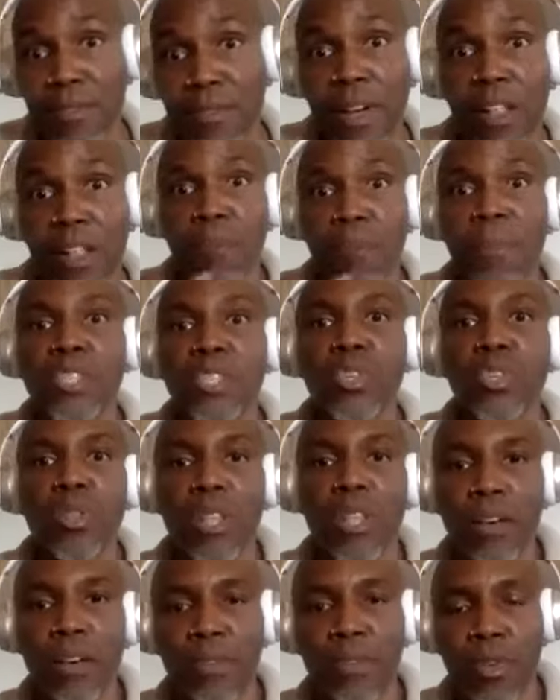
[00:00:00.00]

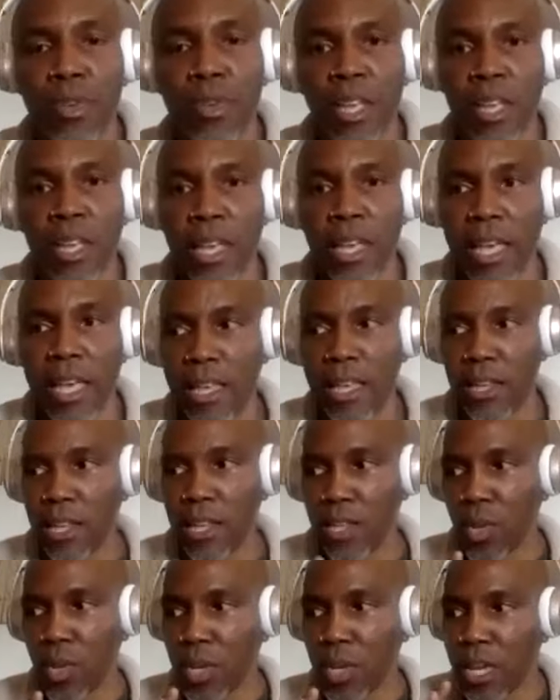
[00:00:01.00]
developmental level,
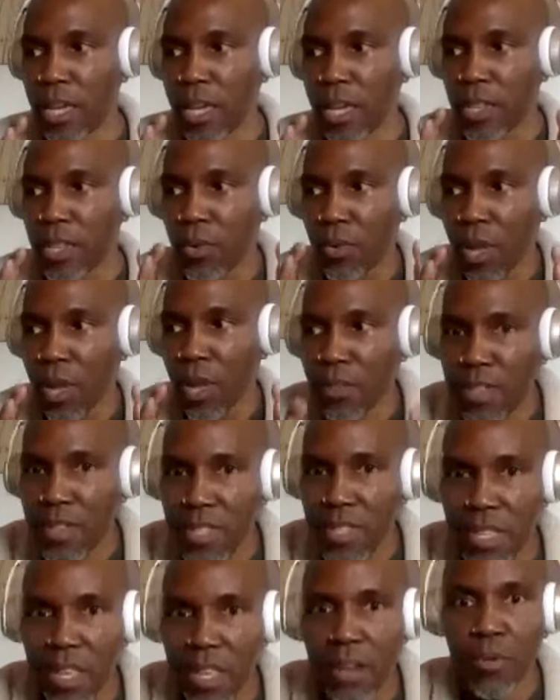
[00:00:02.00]
and looking at the
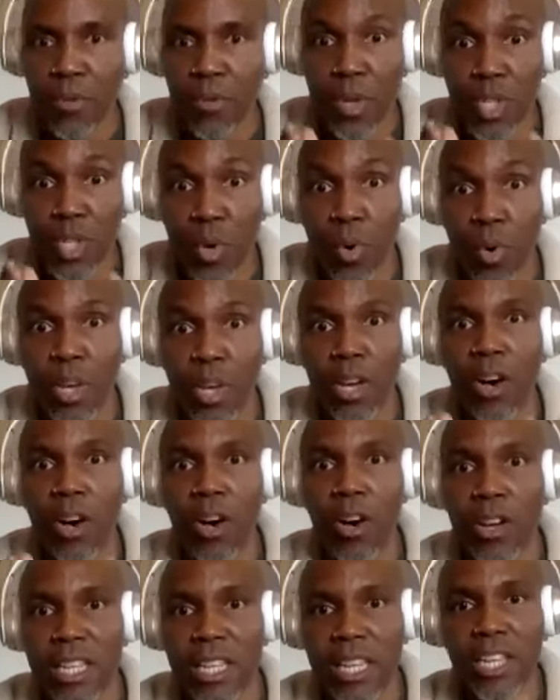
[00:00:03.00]
relevancy of what's going
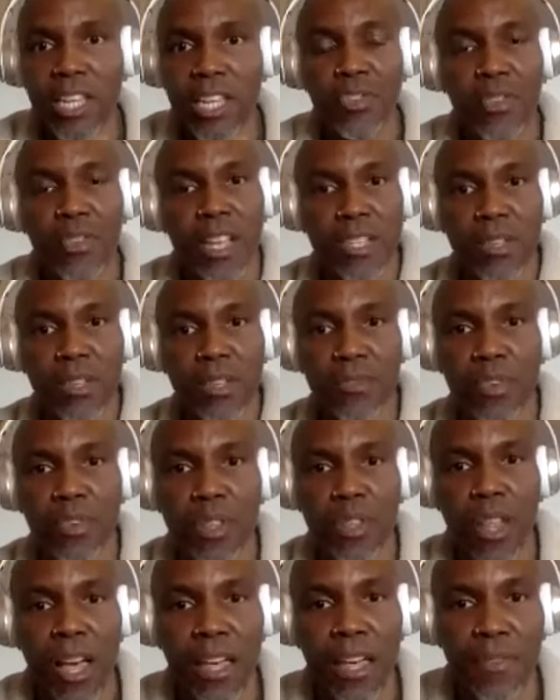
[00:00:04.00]
on in each phase of
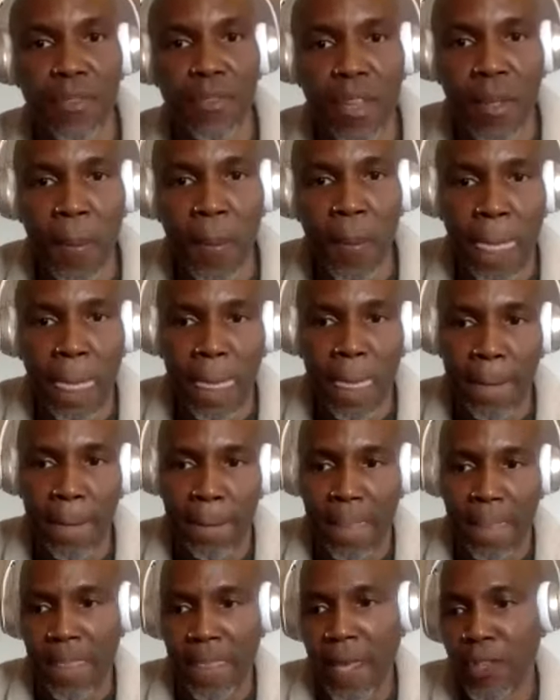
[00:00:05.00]
your life,
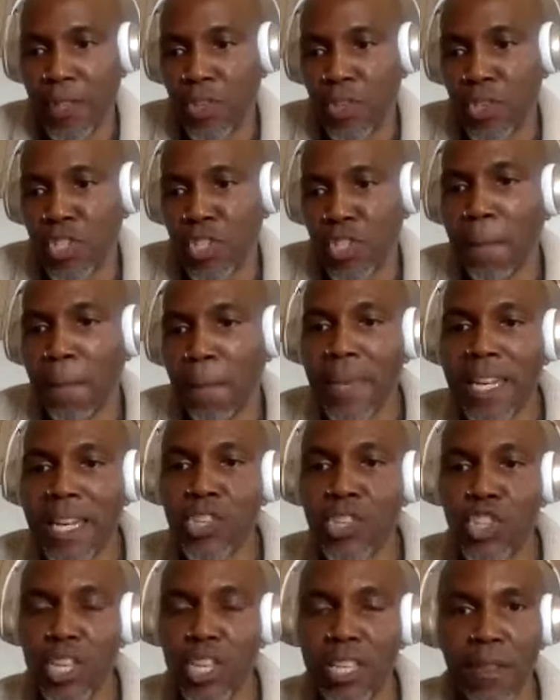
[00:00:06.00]
then you're
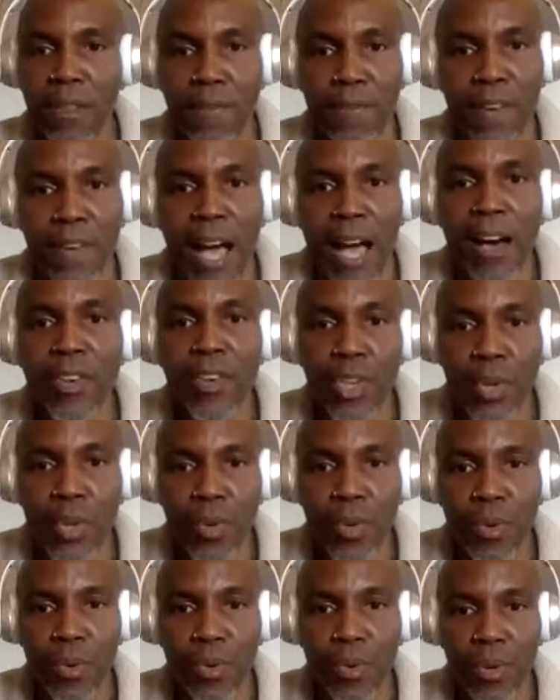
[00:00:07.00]
diminishing the
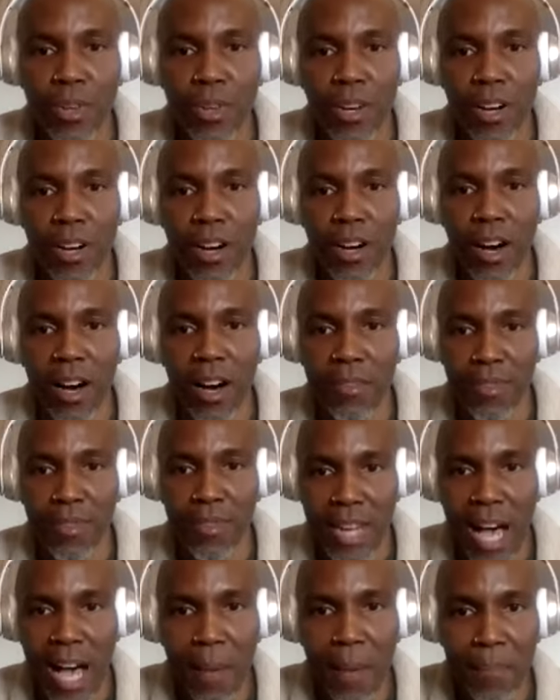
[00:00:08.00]
value of
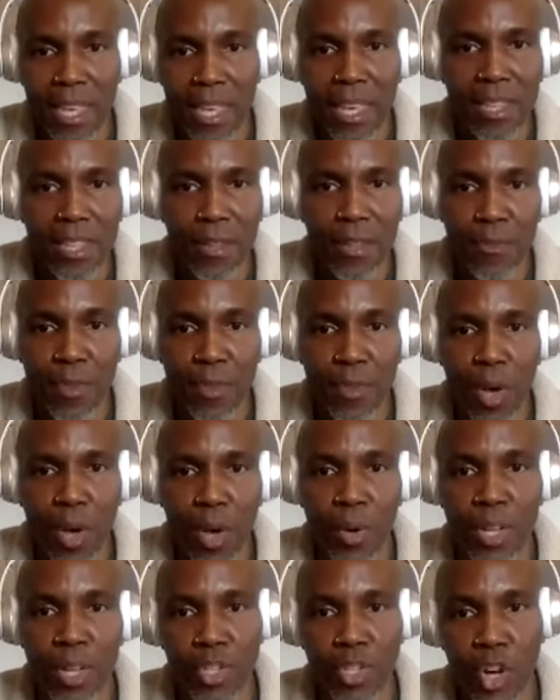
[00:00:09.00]
not being in the
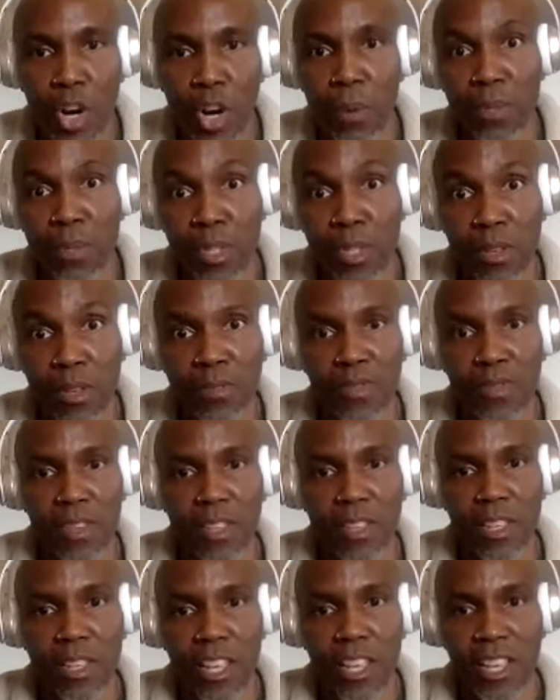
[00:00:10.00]
flow in terms of
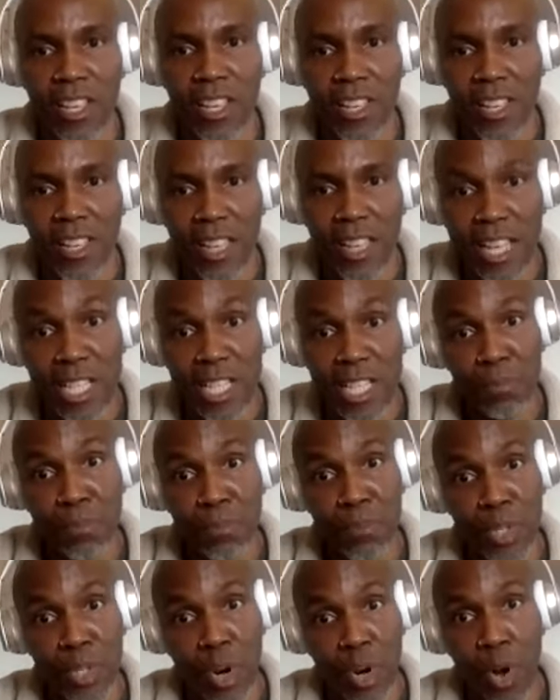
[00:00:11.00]

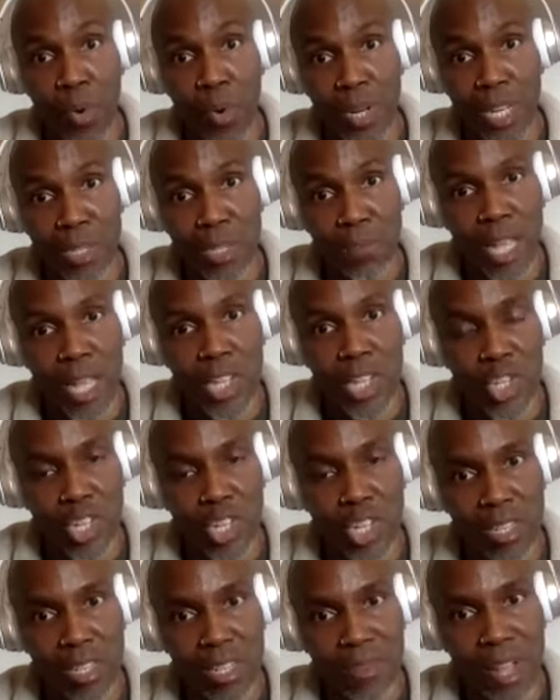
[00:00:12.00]
your own
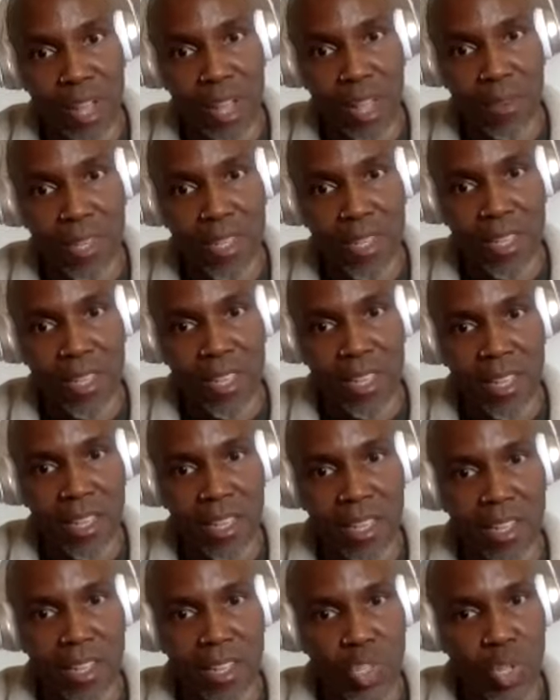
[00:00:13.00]
expansion and development.
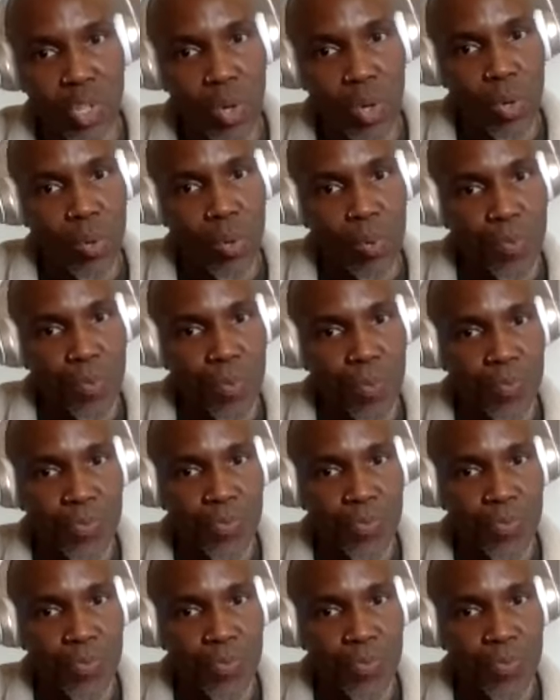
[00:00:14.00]
Mm-hmm. And so,